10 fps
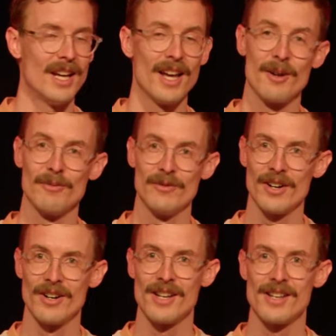And I'm
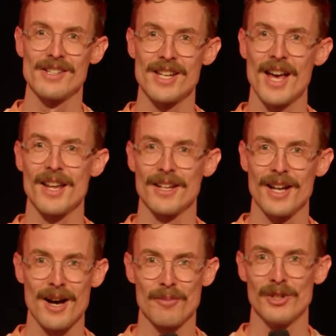very sad and
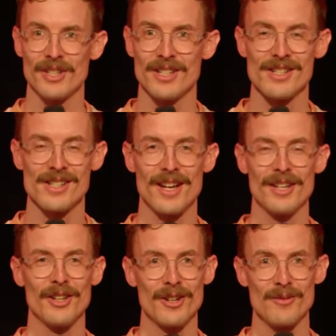heartbroken to say
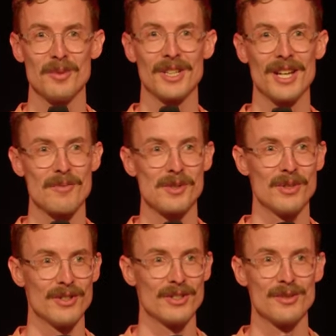you don't even become
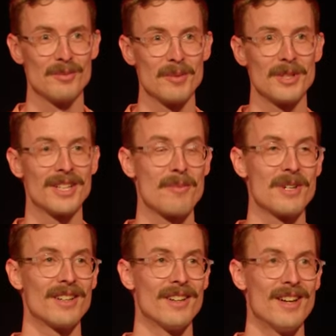spiritual by
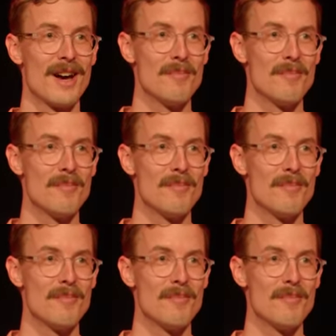becoming a